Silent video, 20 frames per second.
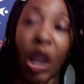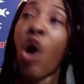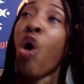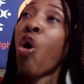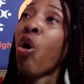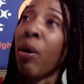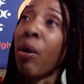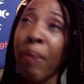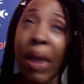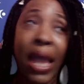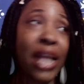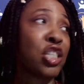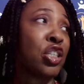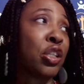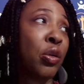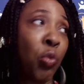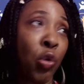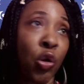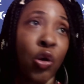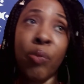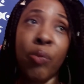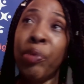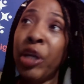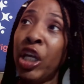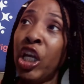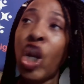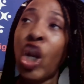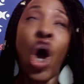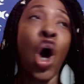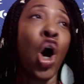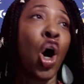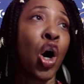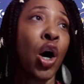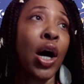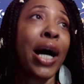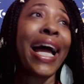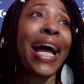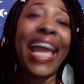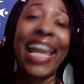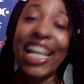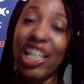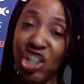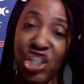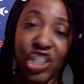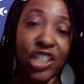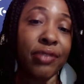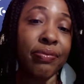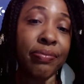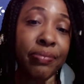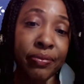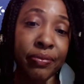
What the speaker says: Or imagine the world being all Asian.